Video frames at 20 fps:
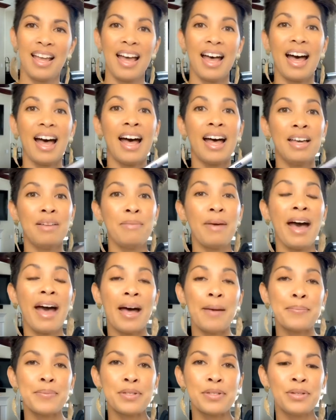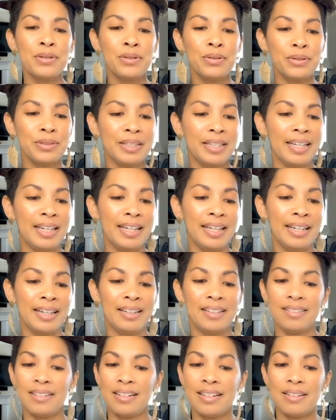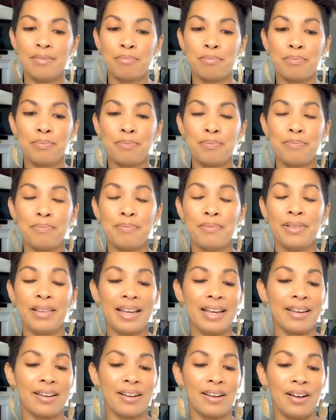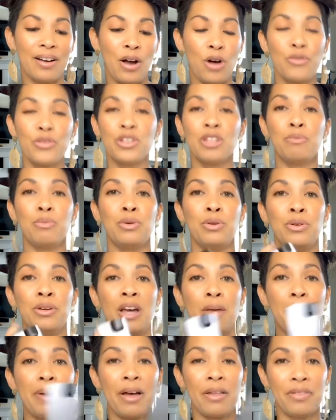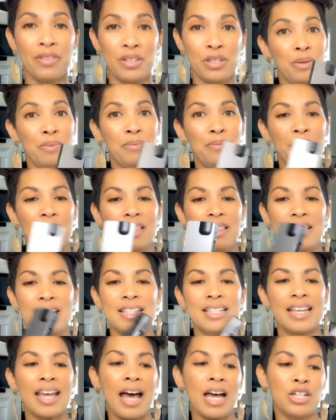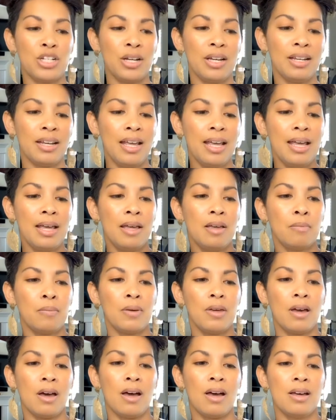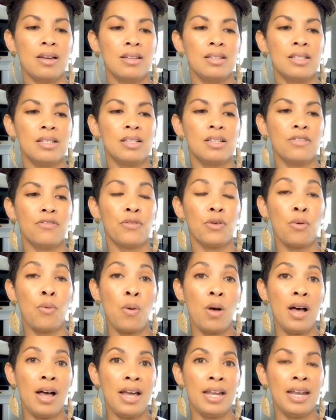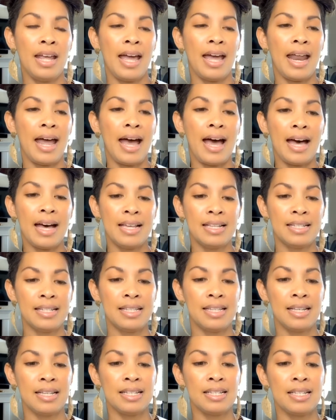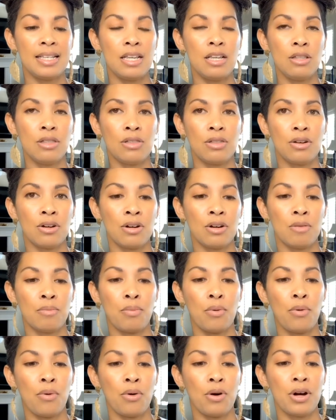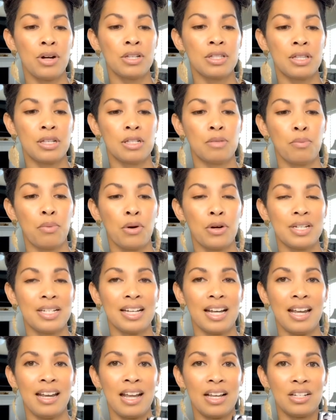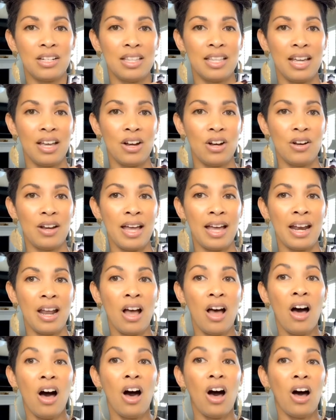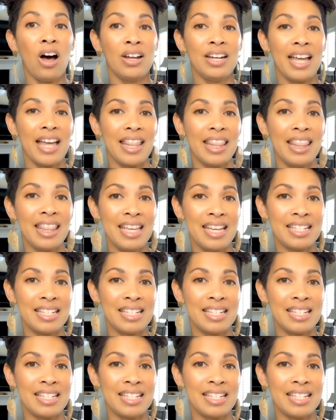I'm absolutely like over the moon about this gadget because for one, it has this Ether port, this port to connect to the internet on this